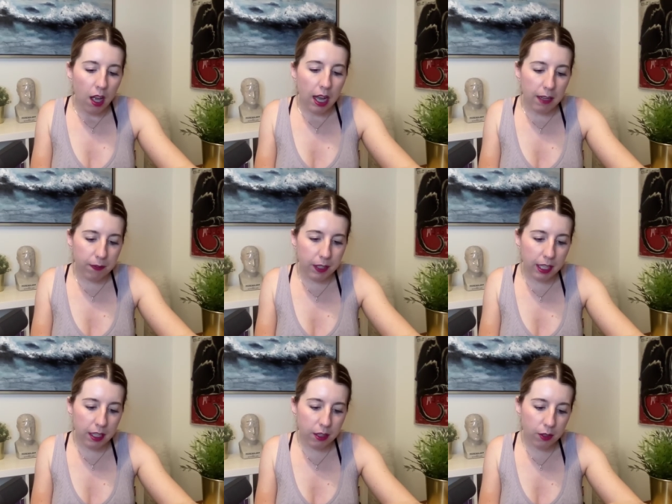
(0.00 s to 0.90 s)
I feel
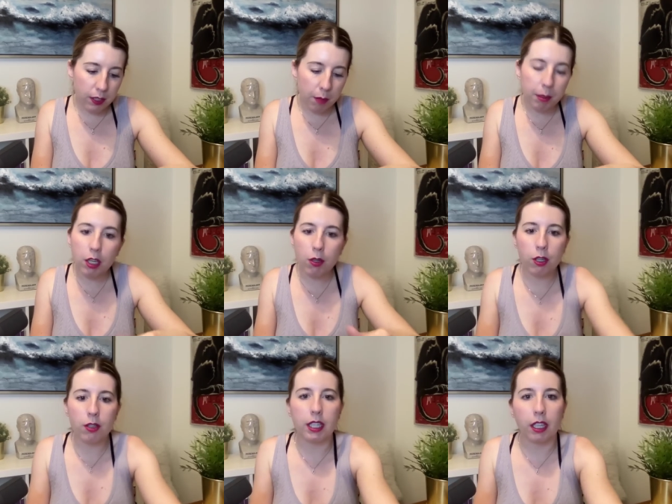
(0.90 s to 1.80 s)
like there's somebody who
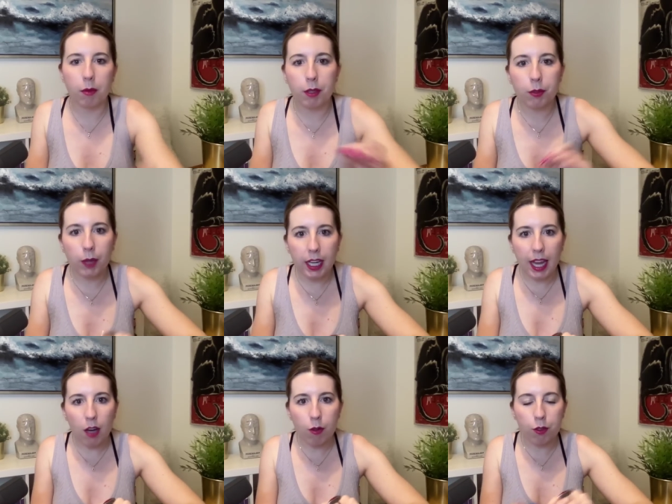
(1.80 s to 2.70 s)
you're dealing with right
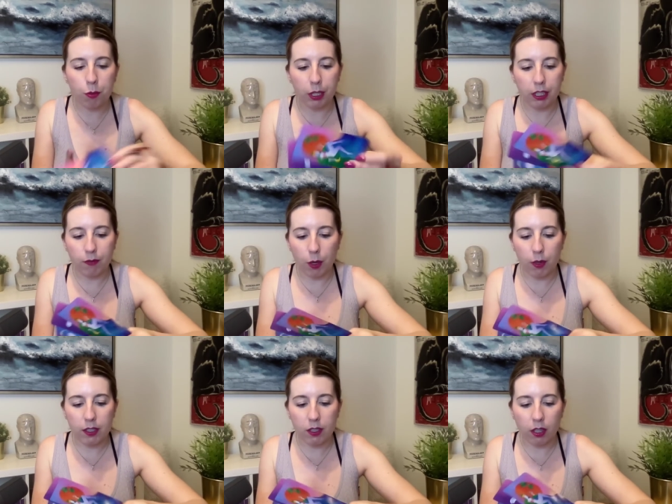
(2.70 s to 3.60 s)
now who's really
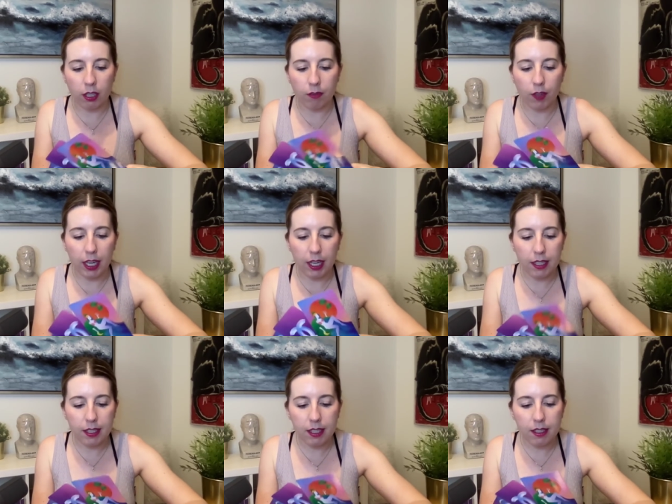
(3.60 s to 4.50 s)
focused on their
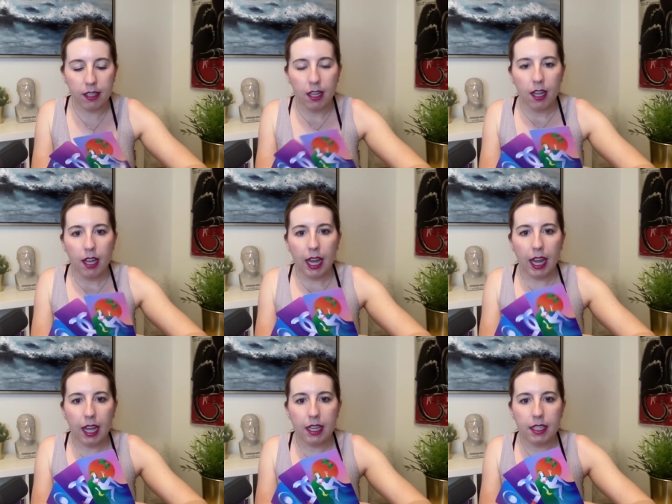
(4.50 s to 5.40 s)
finances.
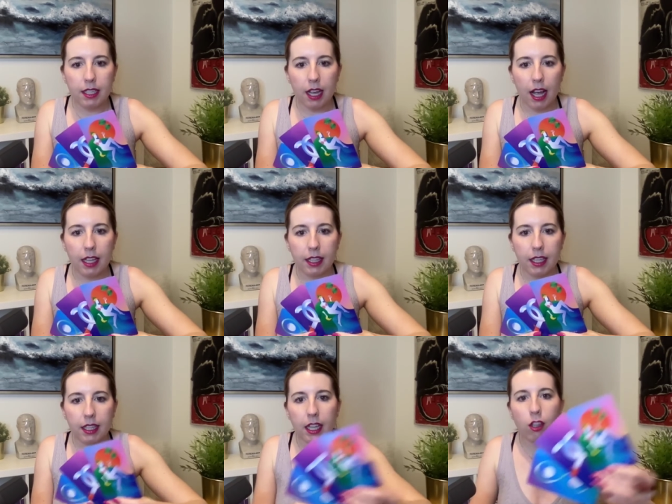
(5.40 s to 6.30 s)
And I
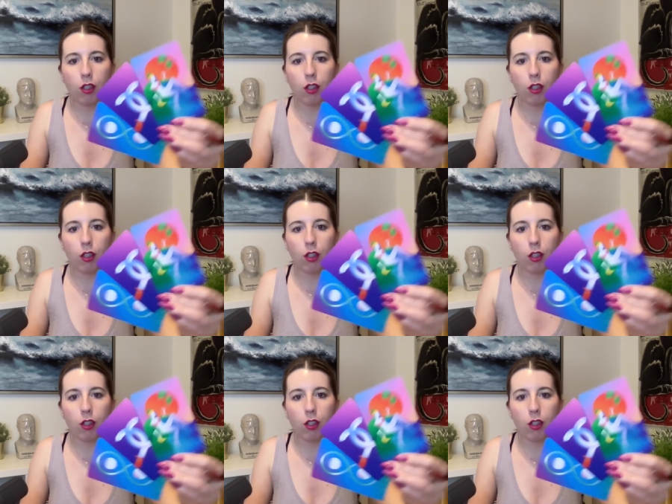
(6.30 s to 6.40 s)
think that